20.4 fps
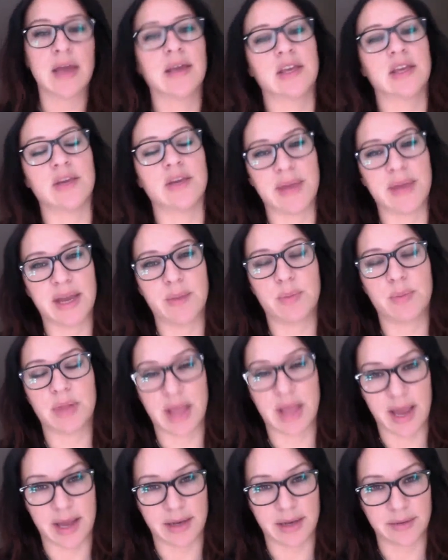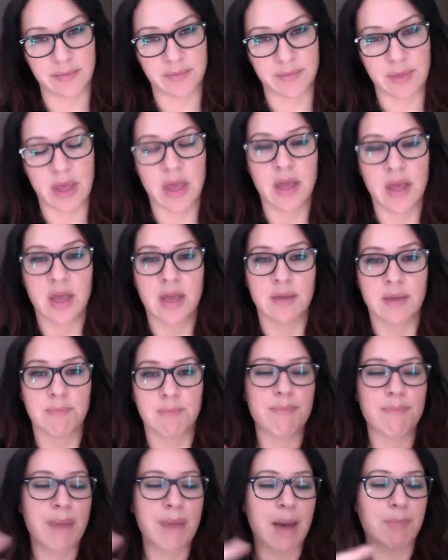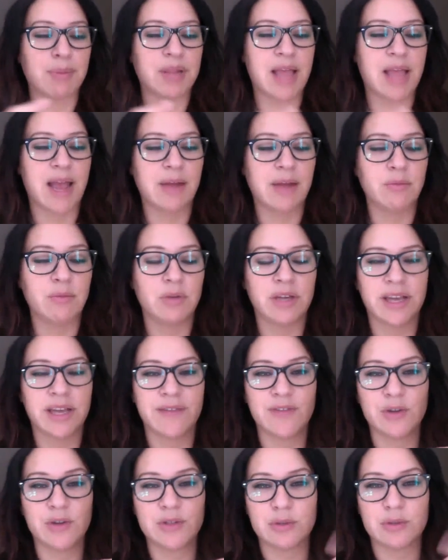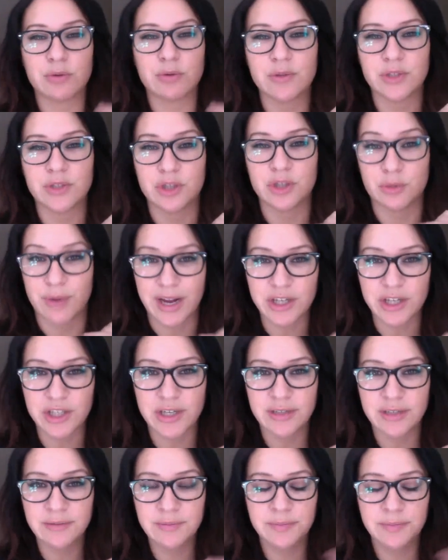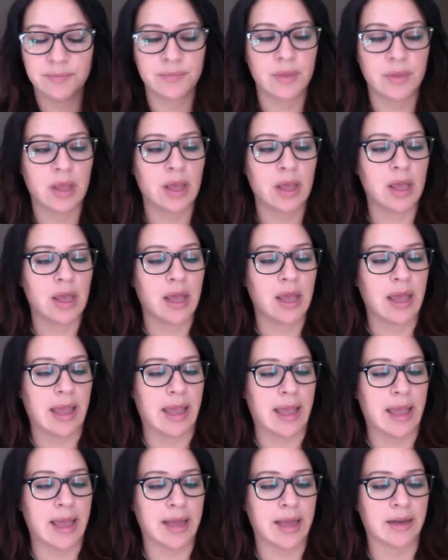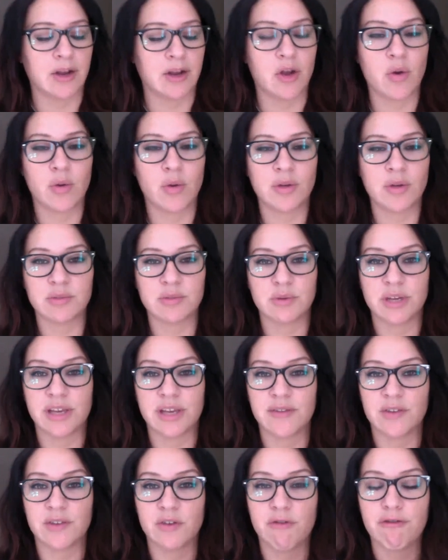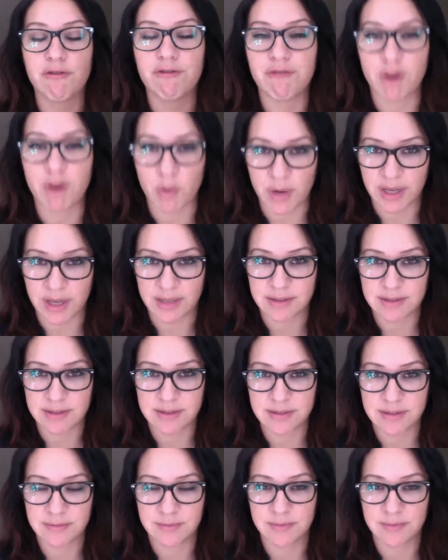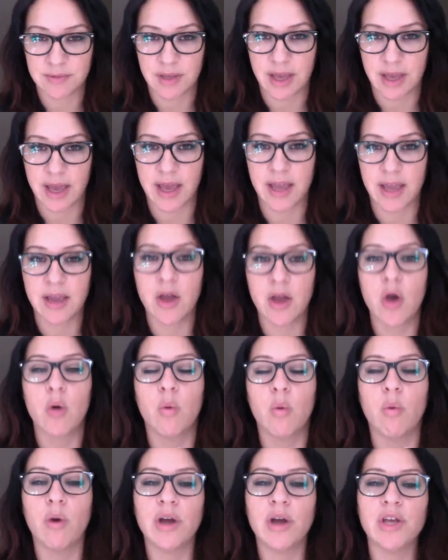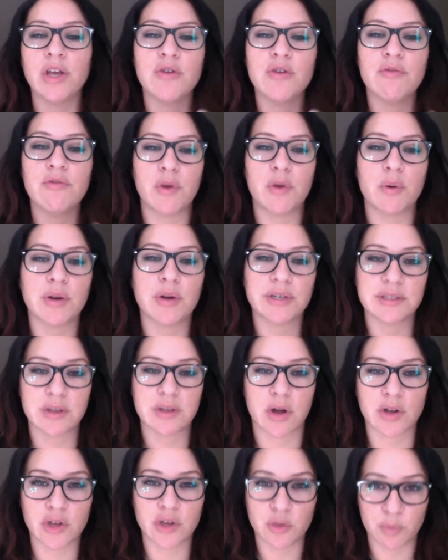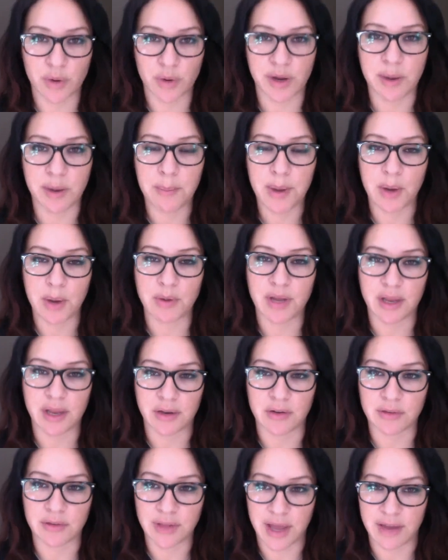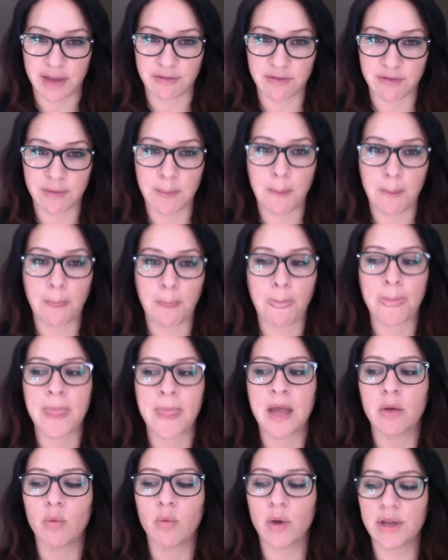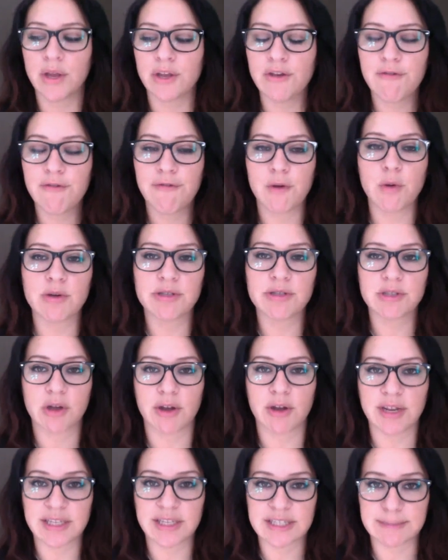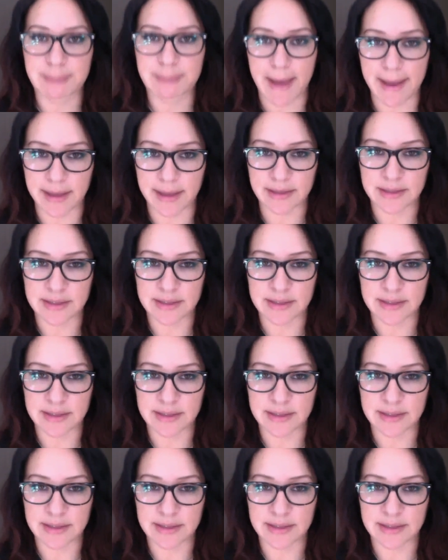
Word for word: You make a plan. A plan will give you direction, and goals will give you focus, okay? What you focus on, you bring about in your life. What you focus on expands.